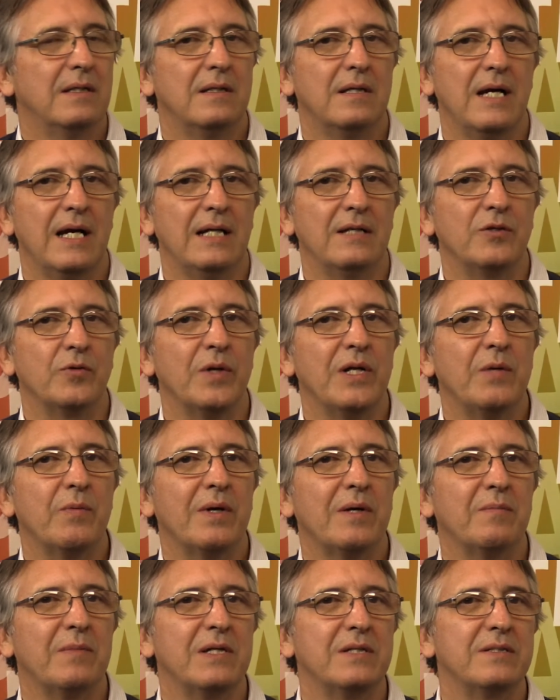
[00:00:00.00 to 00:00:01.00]
And
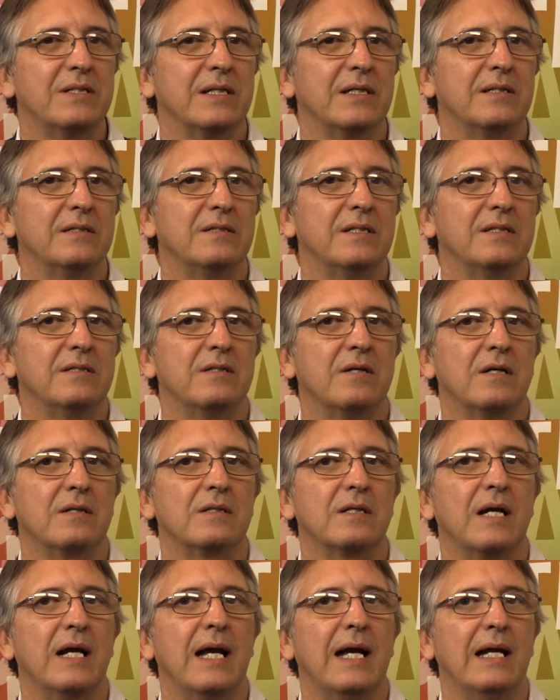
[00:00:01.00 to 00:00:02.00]
21 milliseconds is not
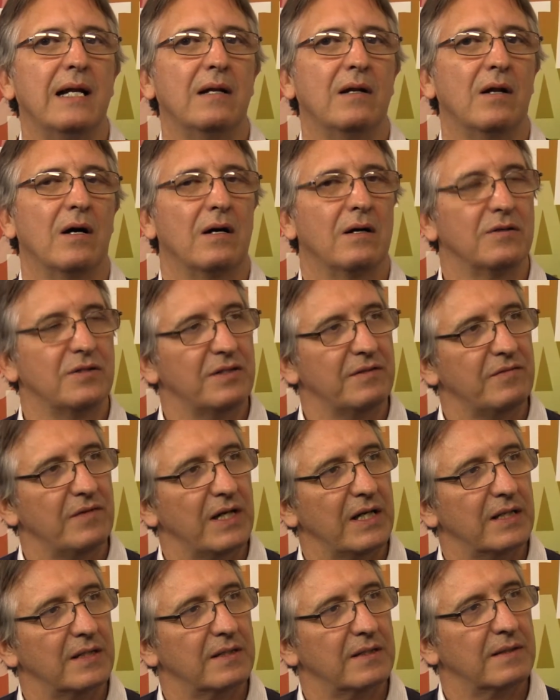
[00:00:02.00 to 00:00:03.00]
a large
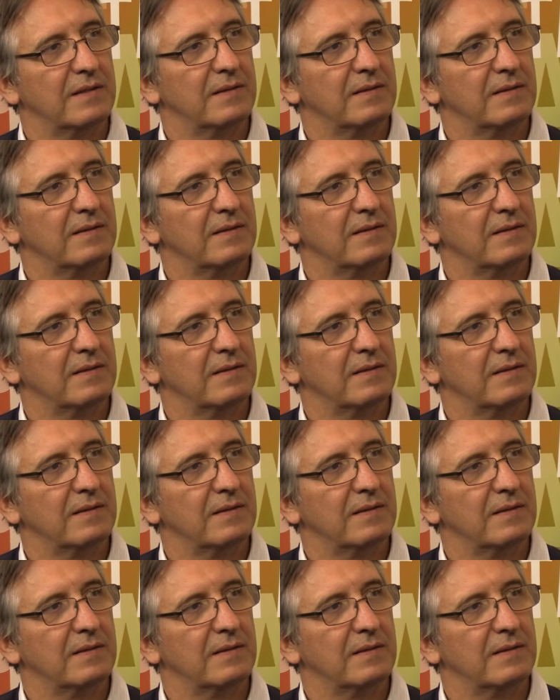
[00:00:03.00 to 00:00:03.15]
effect.